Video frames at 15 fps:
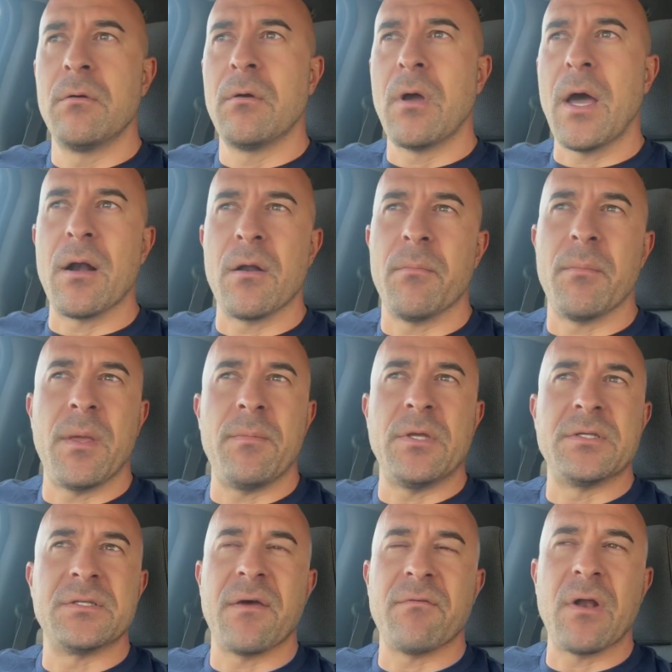I don't know, maybe
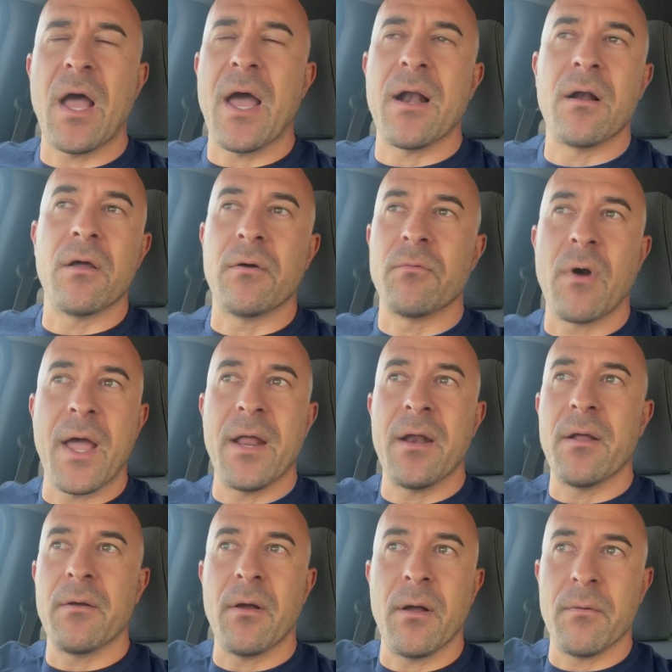7, I don't know, right
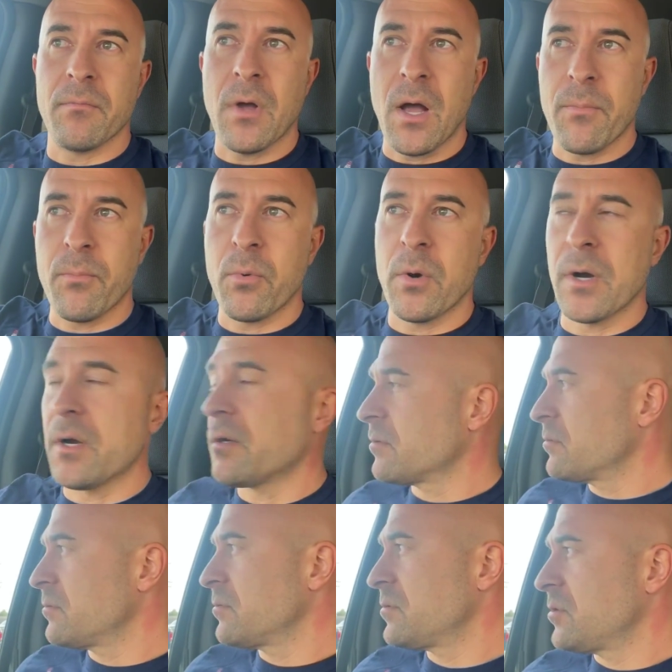upward
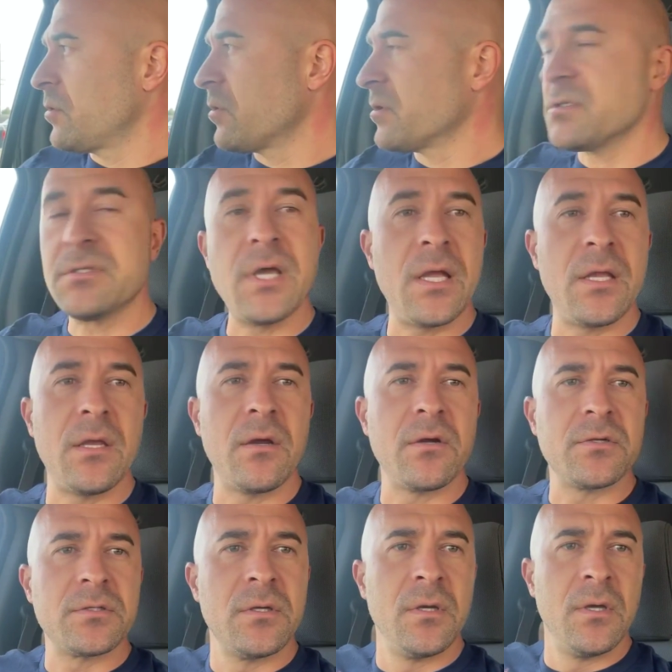towards 10
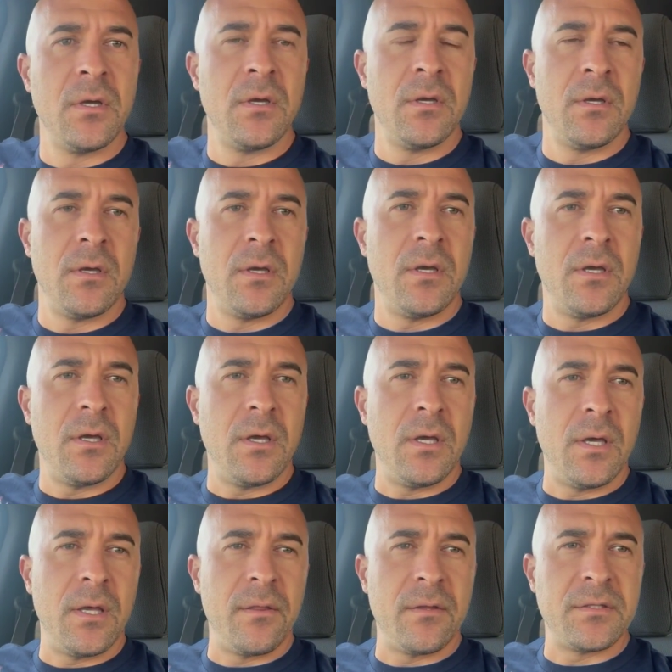years
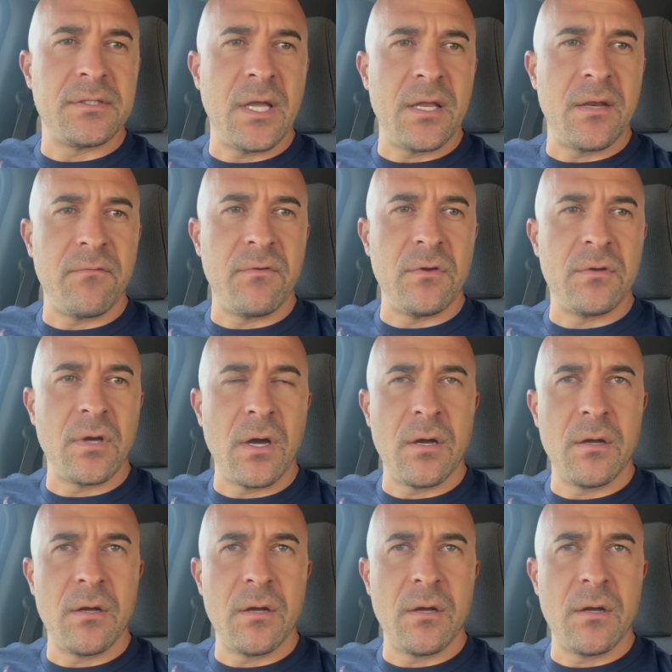in the state of Utah.